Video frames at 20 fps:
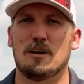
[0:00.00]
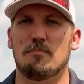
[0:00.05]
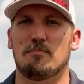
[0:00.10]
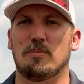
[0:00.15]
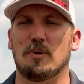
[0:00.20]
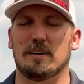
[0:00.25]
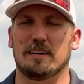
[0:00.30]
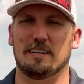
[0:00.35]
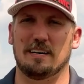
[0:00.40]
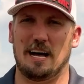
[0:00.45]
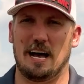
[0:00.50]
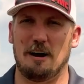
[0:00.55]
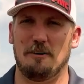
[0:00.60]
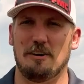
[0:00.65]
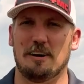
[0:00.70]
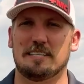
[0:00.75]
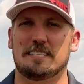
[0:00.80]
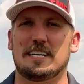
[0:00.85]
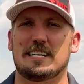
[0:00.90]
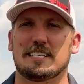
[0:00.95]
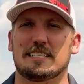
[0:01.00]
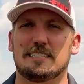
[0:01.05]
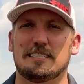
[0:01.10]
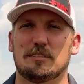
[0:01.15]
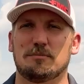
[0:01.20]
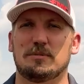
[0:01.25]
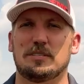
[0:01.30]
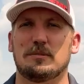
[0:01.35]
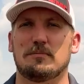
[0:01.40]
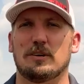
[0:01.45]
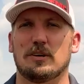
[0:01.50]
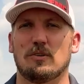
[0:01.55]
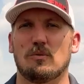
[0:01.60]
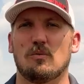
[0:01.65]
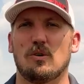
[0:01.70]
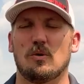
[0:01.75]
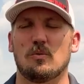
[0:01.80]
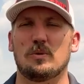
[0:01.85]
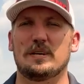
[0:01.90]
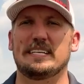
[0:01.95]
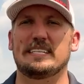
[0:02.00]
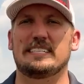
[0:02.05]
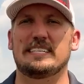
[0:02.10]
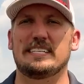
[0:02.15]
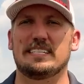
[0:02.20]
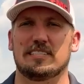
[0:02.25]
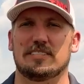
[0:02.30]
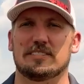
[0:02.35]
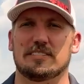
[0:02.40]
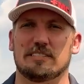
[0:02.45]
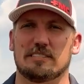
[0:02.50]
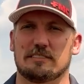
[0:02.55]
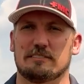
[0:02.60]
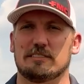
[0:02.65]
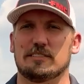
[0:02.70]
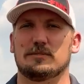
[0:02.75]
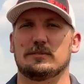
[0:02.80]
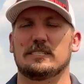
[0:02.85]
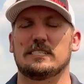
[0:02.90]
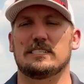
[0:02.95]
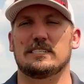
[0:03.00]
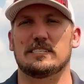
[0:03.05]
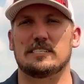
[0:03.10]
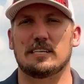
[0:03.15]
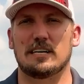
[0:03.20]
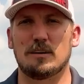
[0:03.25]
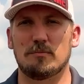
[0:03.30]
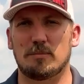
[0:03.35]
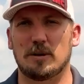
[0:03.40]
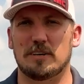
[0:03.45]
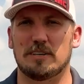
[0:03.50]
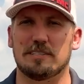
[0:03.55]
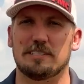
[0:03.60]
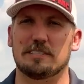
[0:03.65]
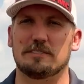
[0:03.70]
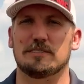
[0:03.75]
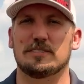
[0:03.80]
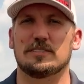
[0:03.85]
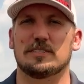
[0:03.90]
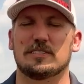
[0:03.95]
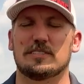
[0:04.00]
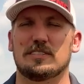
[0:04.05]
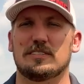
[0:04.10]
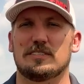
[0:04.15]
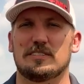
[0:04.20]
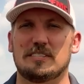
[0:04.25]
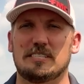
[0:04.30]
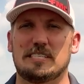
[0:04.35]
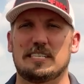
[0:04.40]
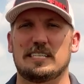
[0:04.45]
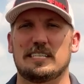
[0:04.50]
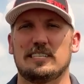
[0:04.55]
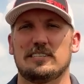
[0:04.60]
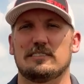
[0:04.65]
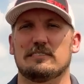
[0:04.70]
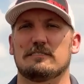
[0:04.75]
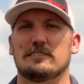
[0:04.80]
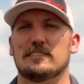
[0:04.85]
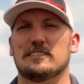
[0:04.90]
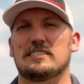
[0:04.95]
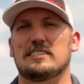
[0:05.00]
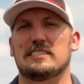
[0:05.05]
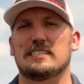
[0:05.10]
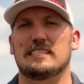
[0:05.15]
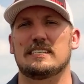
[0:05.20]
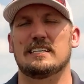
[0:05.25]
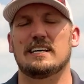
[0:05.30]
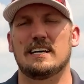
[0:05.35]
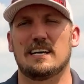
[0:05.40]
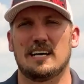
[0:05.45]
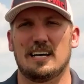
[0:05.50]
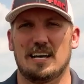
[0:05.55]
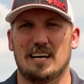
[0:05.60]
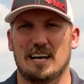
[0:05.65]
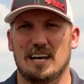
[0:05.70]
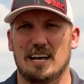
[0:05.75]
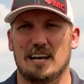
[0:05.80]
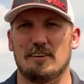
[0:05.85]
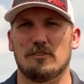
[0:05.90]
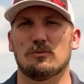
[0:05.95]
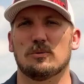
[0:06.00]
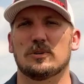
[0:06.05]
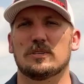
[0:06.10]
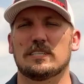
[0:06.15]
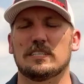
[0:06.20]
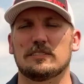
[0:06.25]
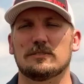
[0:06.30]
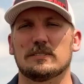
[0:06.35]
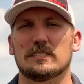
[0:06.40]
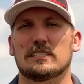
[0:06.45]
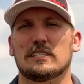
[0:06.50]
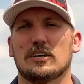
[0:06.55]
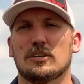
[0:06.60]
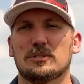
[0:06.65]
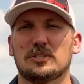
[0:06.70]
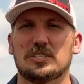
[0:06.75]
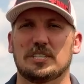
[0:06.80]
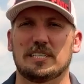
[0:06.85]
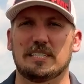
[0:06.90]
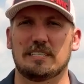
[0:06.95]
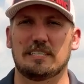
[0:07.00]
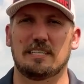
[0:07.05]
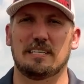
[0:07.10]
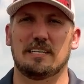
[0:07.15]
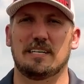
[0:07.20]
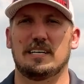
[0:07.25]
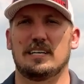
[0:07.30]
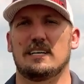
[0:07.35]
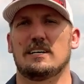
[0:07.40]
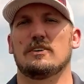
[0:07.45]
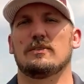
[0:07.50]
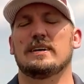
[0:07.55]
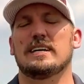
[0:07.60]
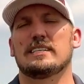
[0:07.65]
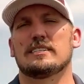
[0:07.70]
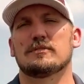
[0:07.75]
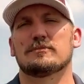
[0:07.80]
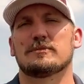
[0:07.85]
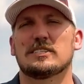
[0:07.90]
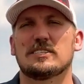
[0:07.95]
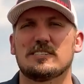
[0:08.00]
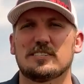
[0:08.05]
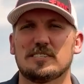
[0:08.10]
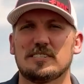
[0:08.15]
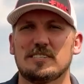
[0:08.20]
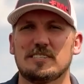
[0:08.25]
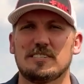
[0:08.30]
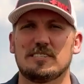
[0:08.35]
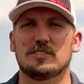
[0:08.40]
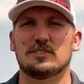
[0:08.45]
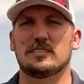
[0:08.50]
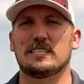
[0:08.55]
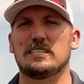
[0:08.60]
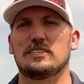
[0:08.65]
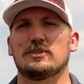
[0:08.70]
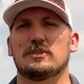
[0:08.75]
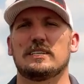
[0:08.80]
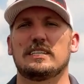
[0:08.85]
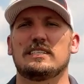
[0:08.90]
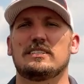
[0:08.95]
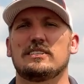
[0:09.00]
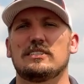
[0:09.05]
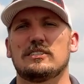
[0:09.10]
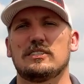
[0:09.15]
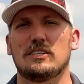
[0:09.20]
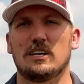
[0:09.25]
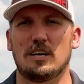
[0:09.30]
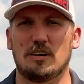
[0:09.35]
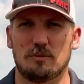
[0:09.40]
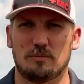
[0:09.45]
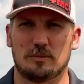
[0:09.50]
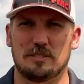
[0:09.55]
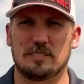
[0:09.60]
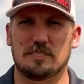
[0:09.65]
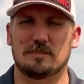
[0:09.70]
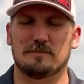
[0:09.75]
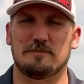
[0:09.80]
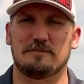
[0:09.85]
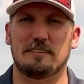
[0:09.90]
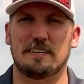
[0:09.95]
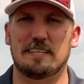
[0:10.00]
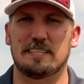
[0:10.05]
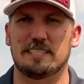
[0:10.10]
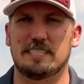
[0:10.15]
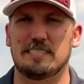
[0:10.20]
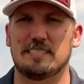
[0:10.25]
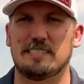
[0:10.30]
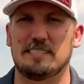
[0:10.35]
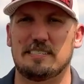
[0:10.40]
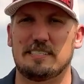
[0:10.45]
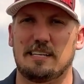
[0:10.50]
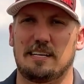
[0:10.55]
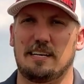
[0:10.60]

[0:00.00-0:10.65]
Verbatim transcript: But I want to talk a little bit about what we did learn over the winter, partnering with North Dakota State University and working with kochia. We had some concerns in twenty twenty-two with some failures